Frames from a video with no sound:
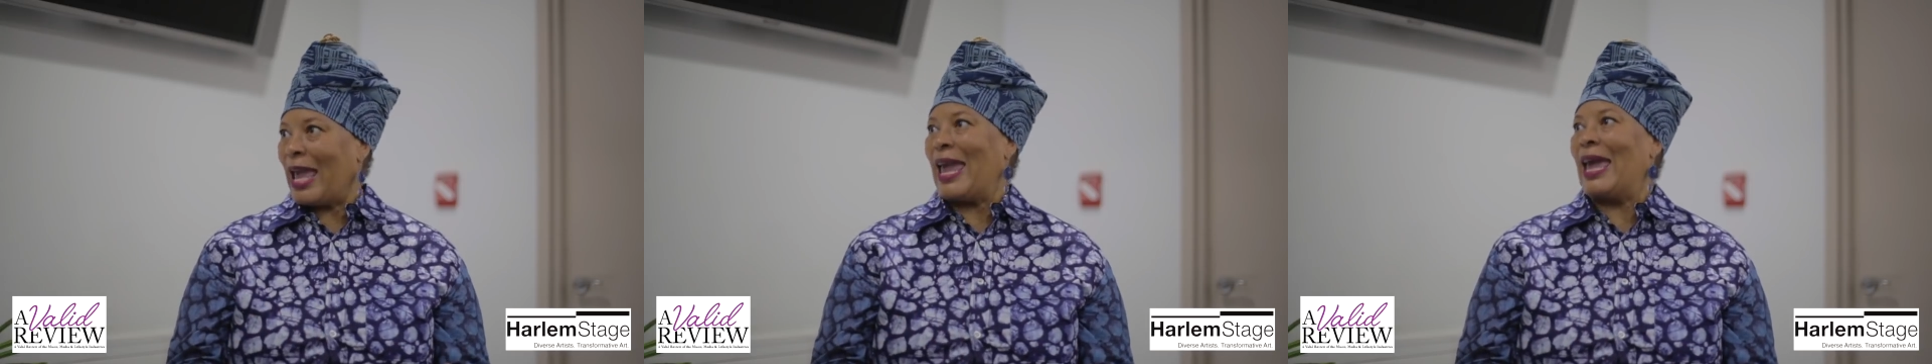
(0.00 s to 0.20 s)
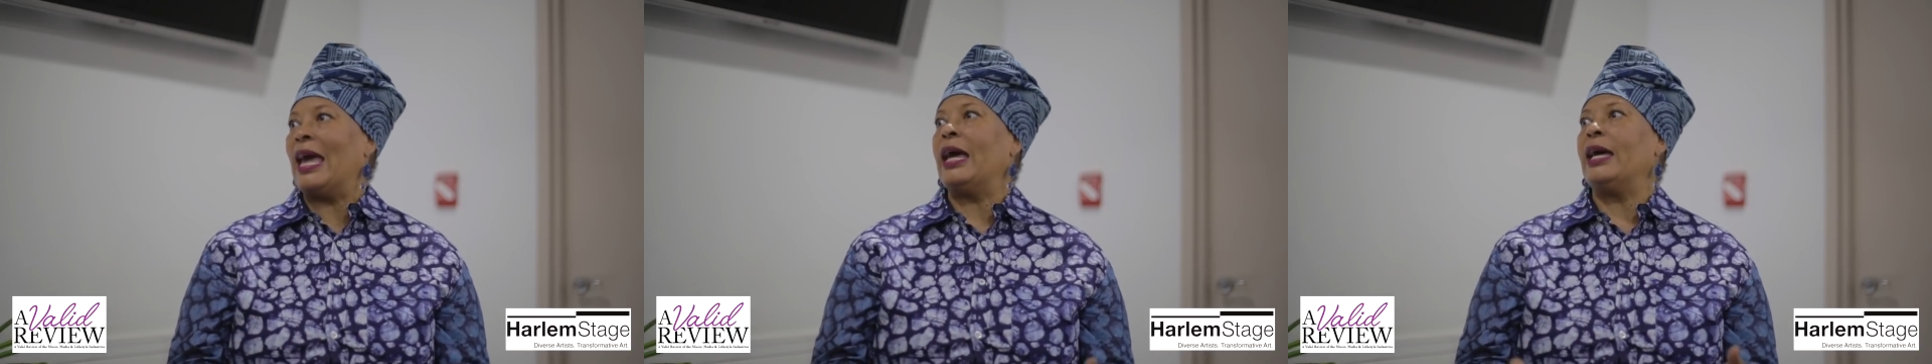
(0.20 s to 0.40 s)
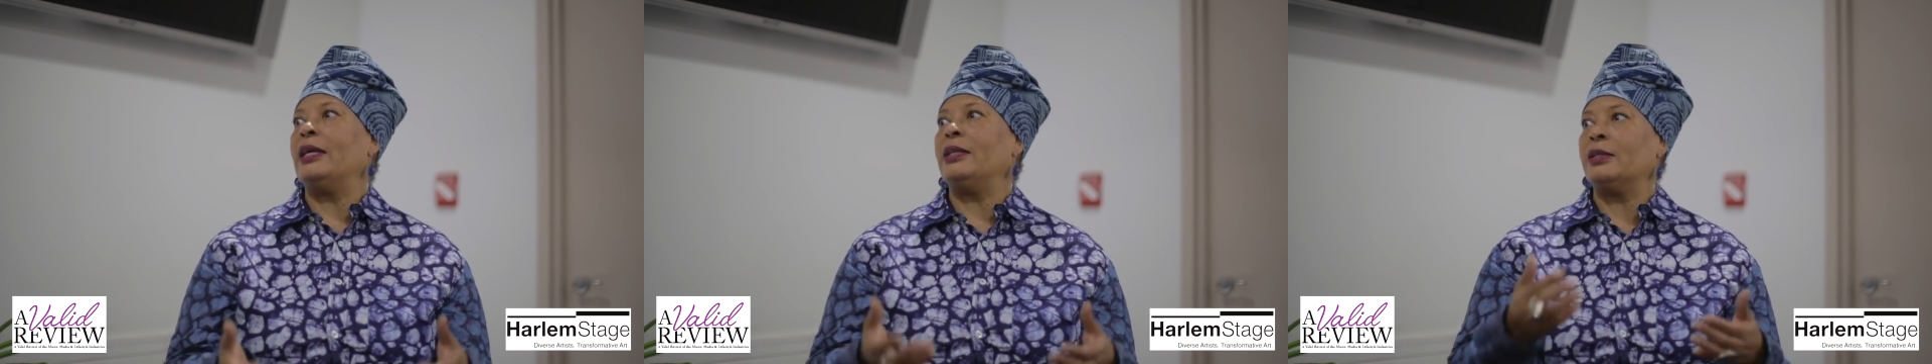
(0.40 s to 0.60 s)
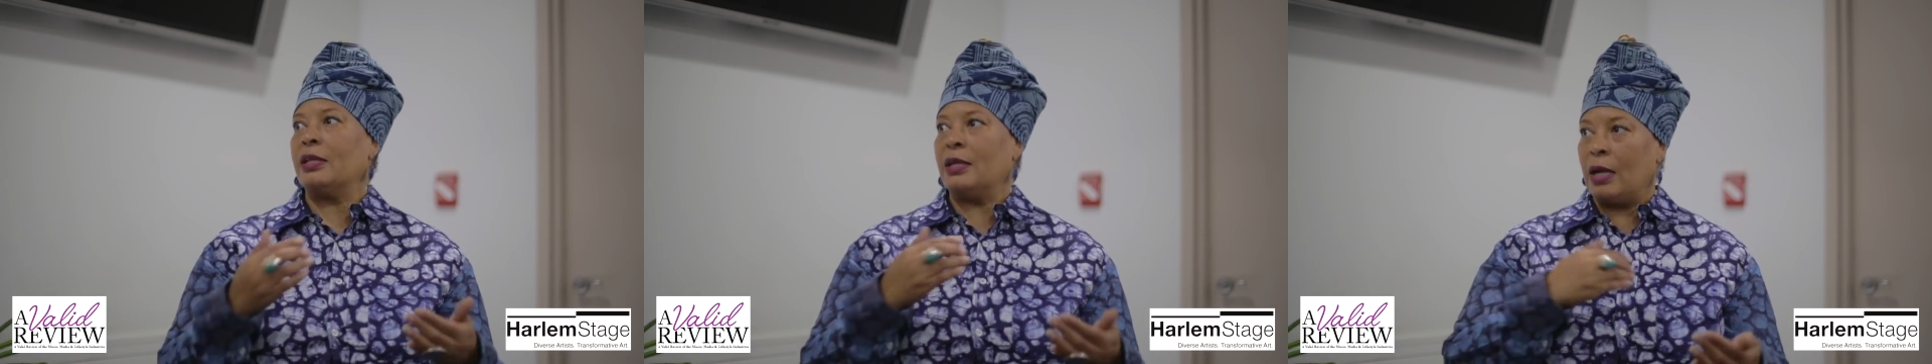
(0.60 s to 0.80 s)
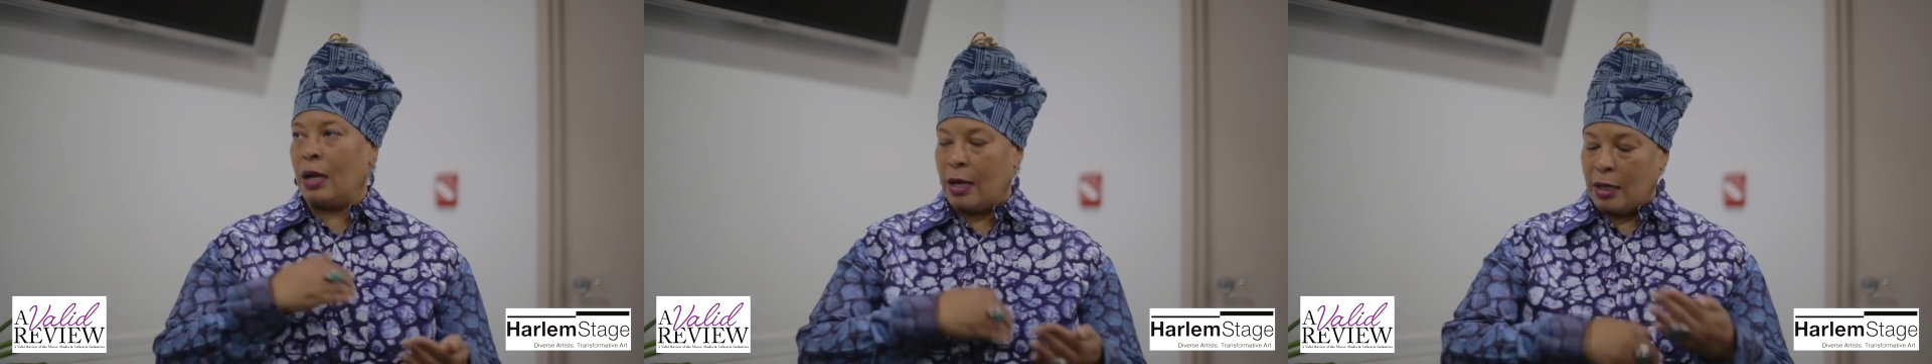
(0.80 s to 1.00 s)
and
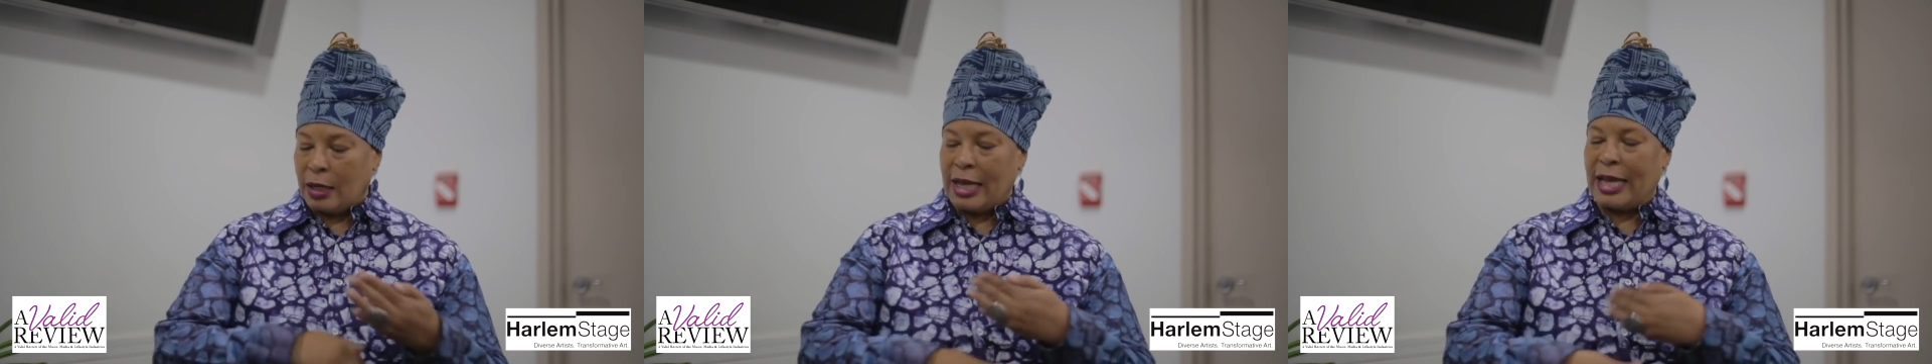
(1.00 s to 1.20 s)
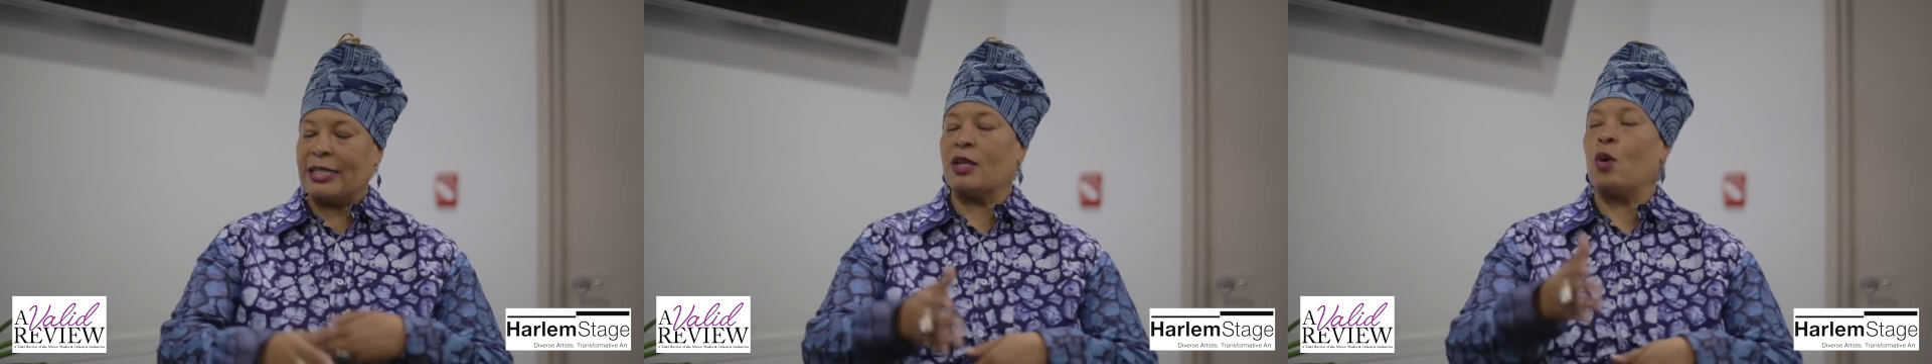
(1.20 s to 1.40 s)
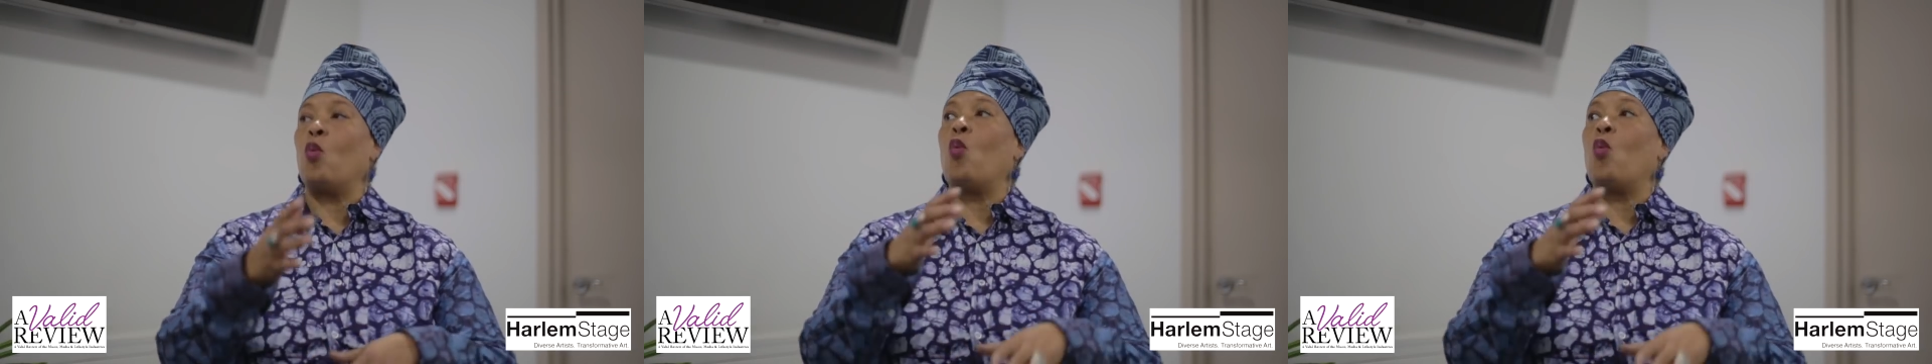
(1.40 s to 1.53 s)
as a